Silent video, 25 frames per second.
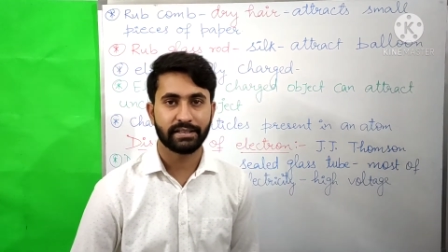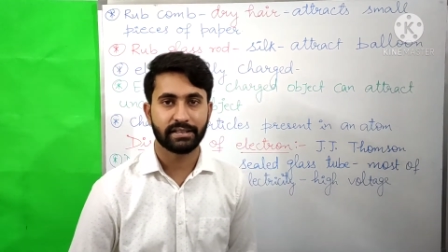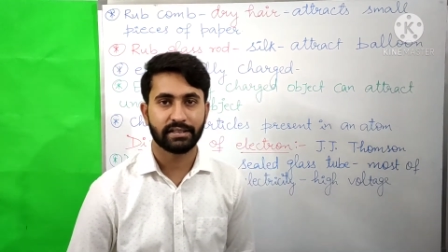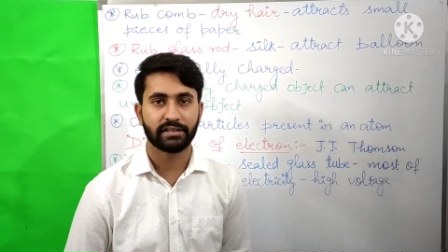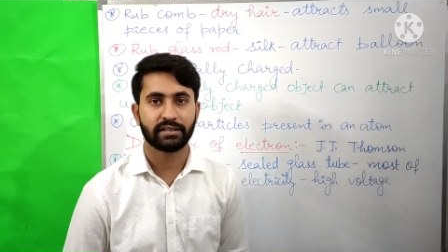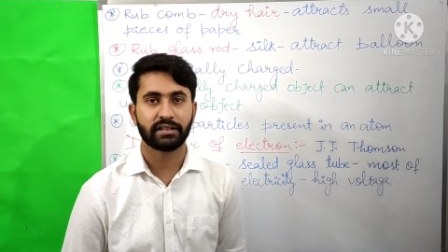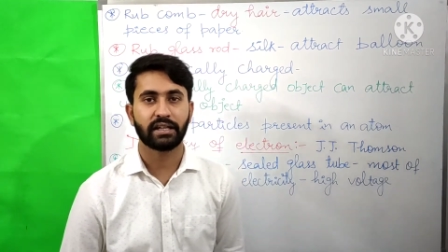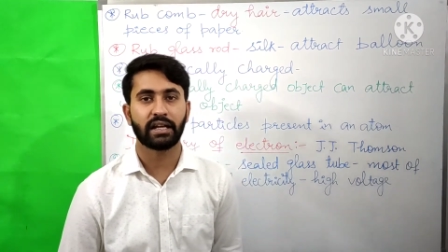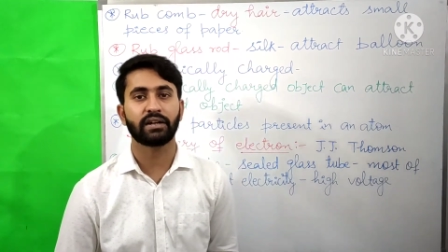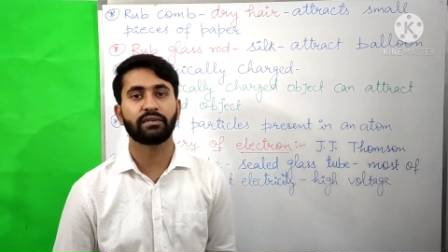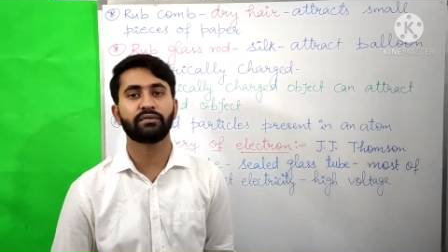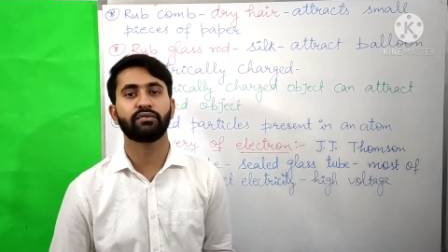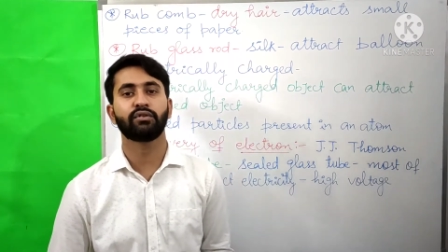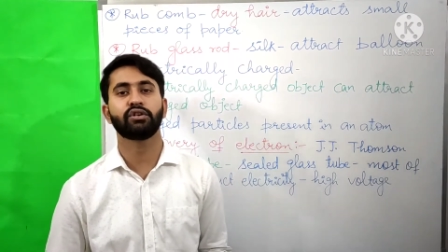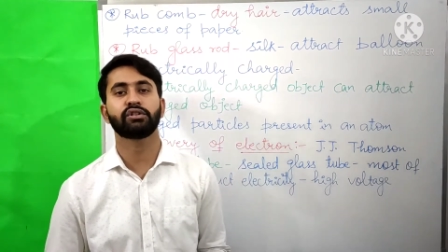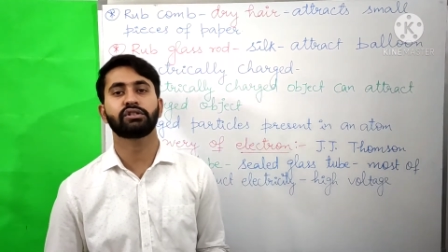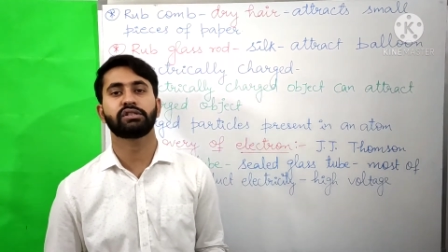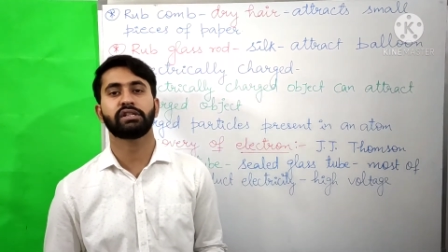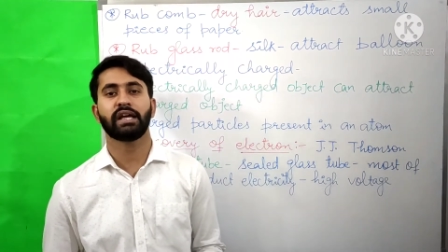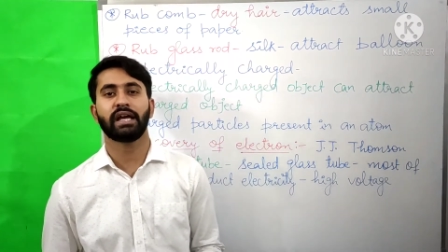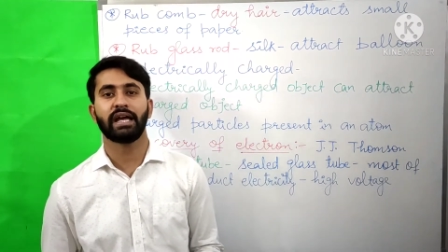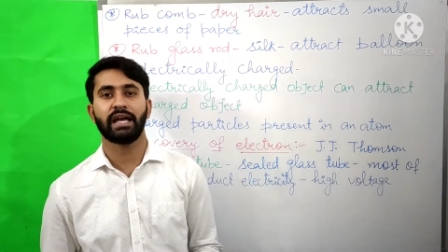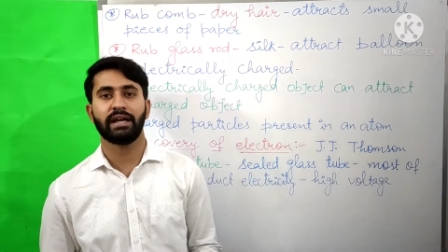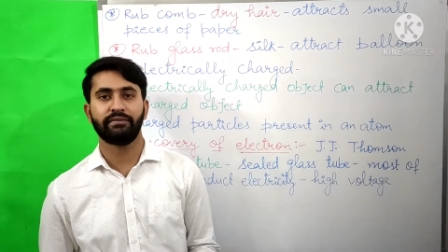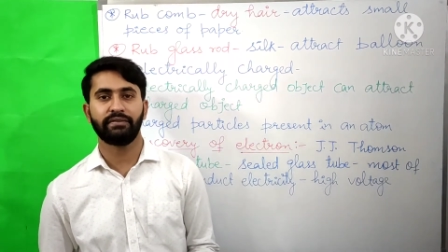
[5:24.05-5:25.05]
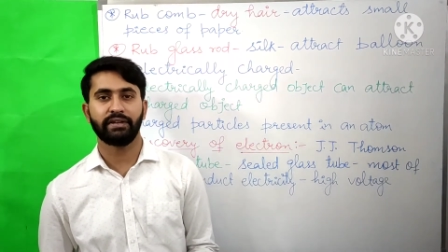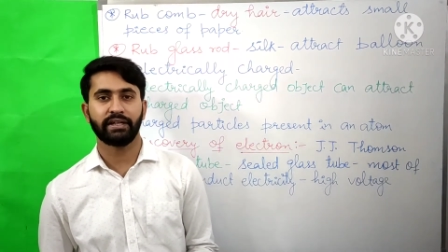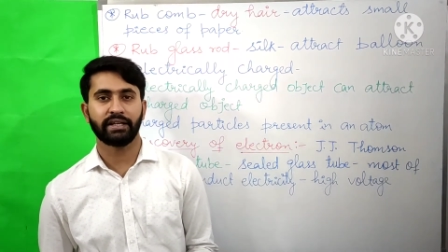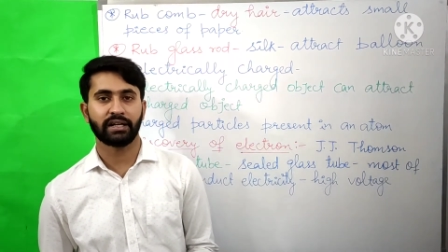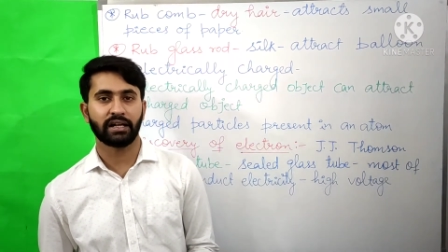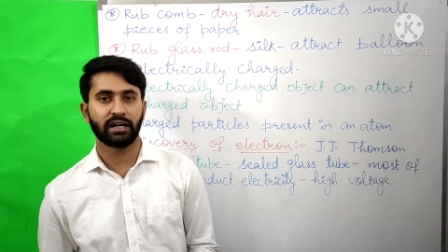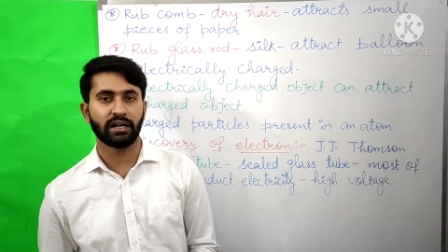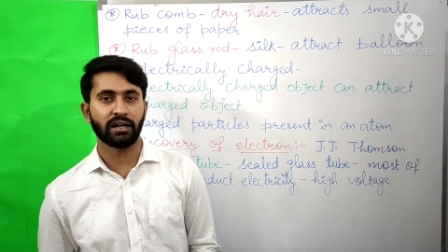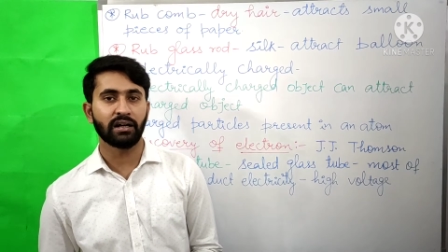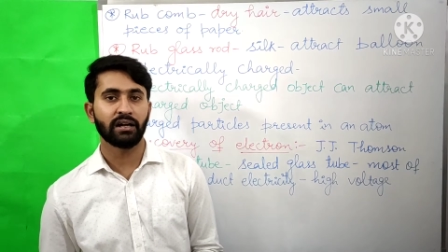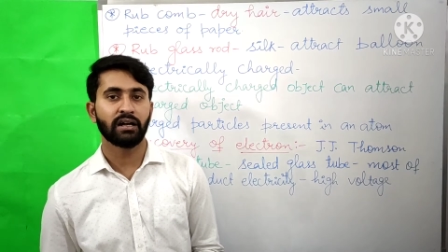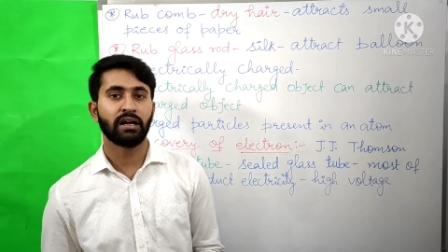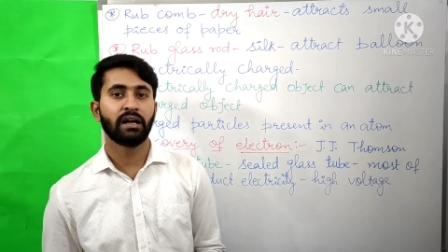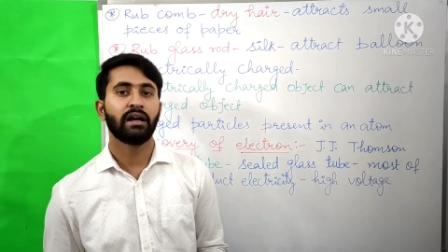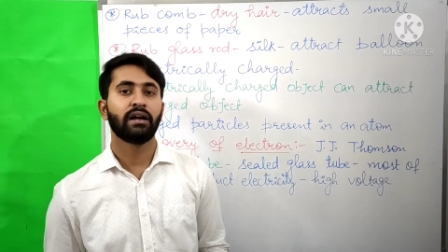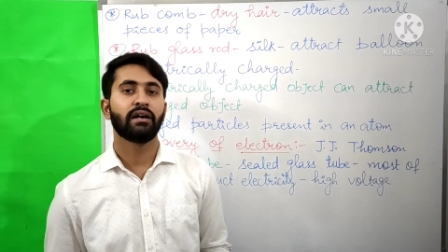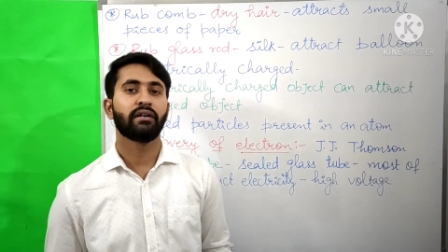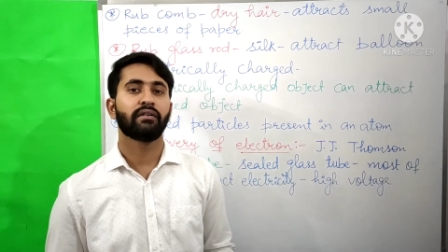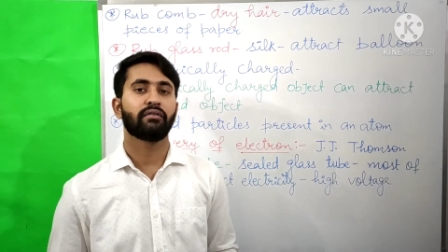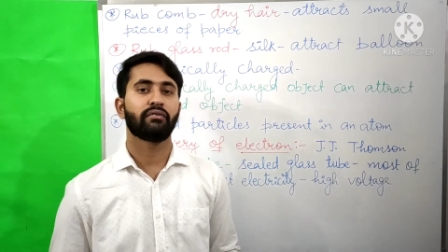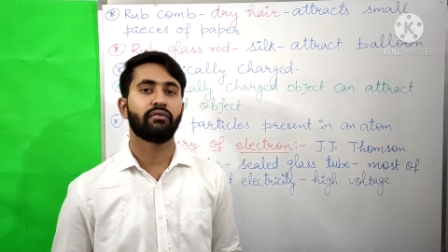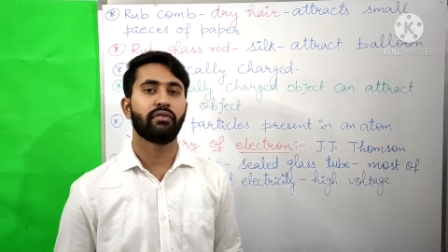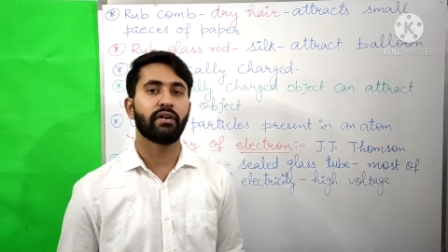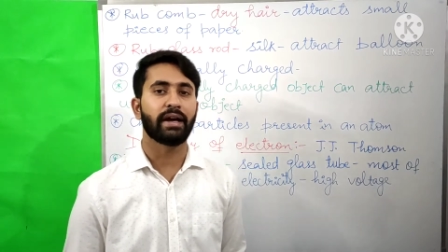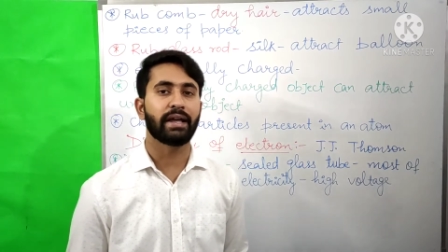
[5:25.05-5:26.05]
that was having a
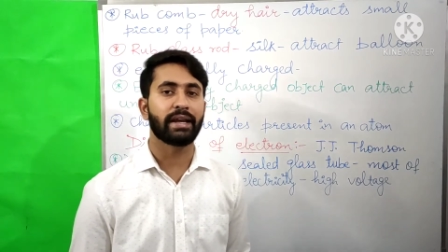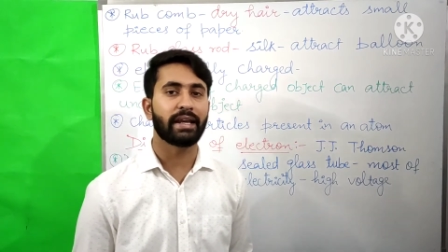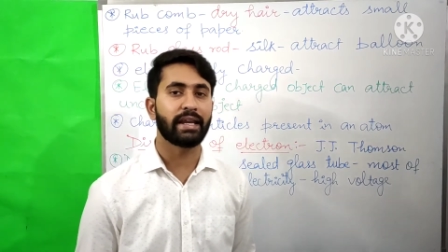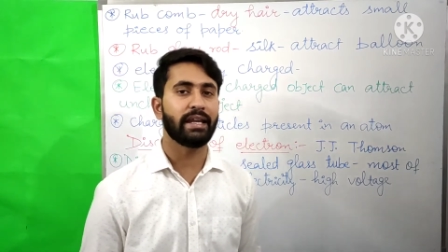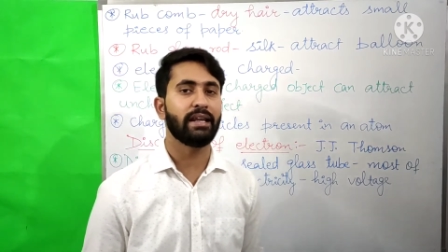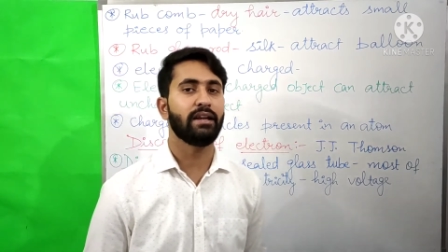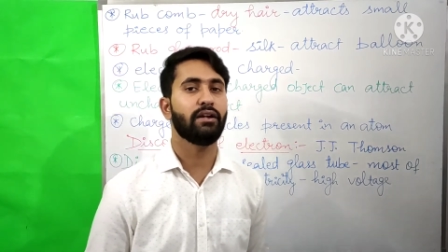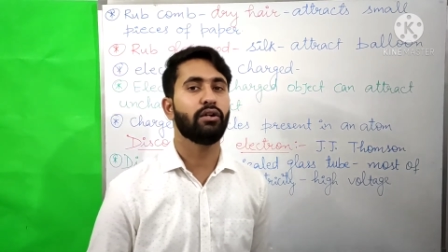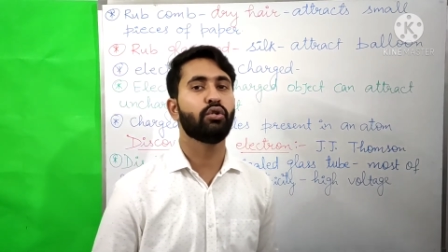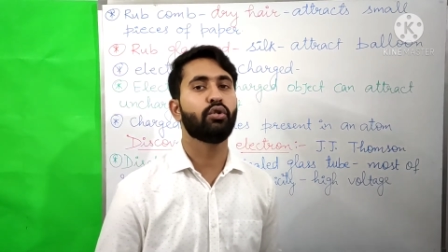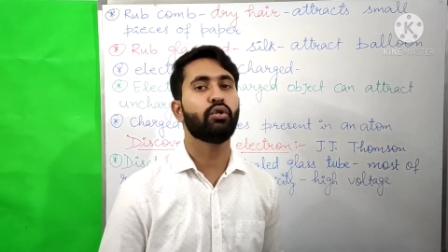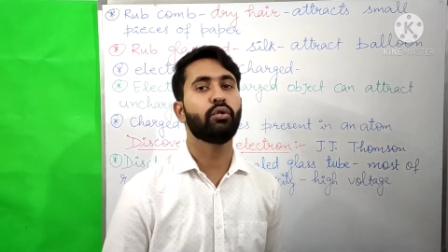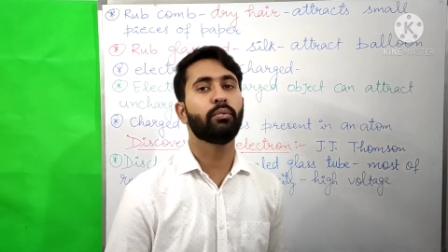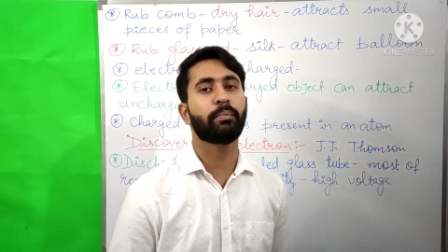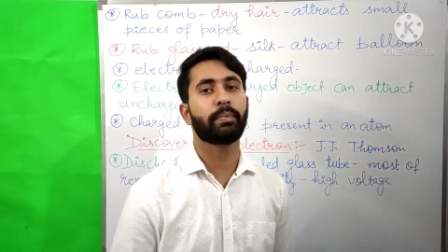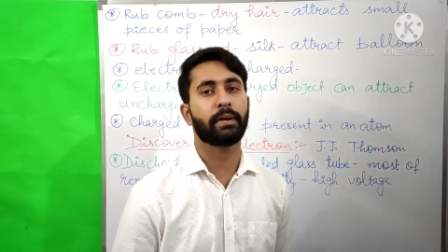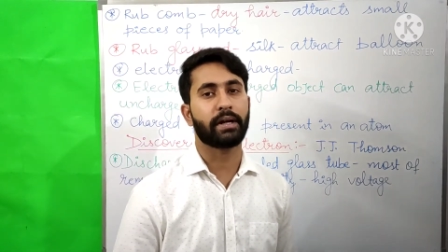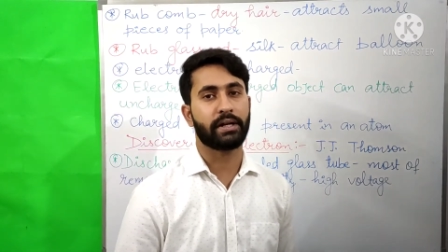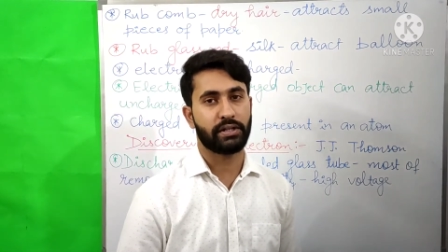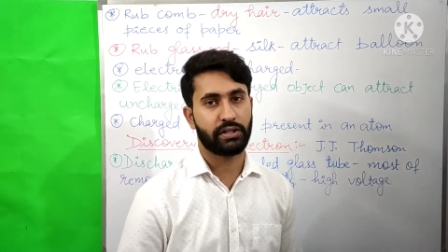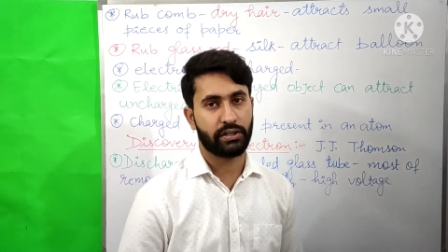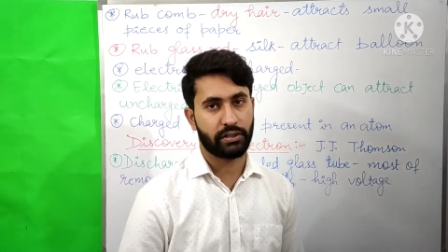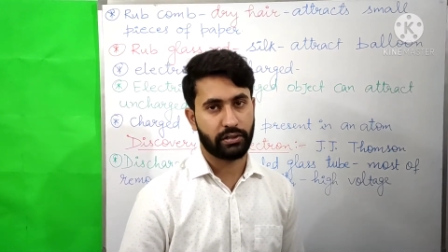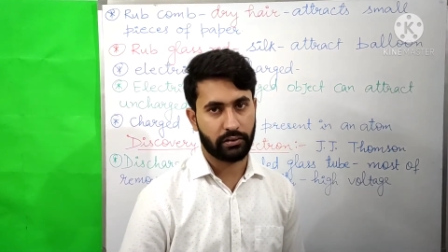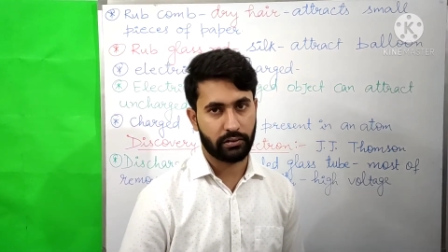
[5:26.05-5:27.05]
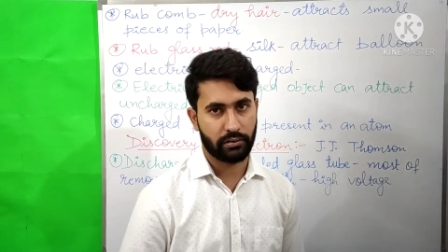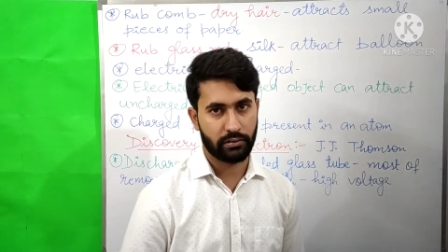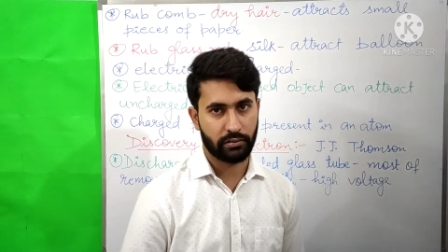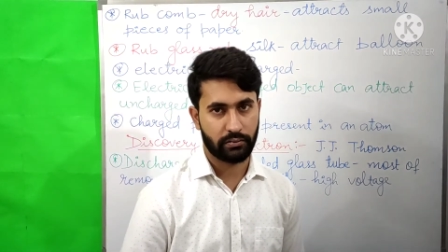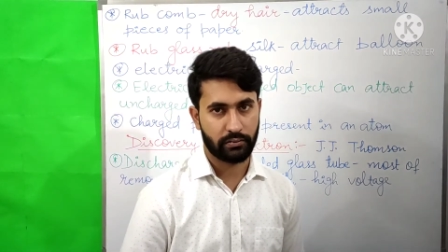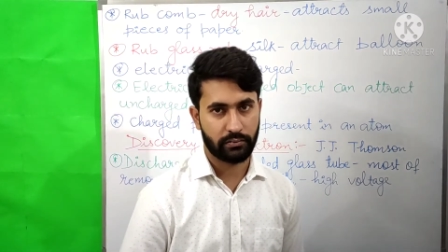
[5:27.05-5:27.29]
very low pressure.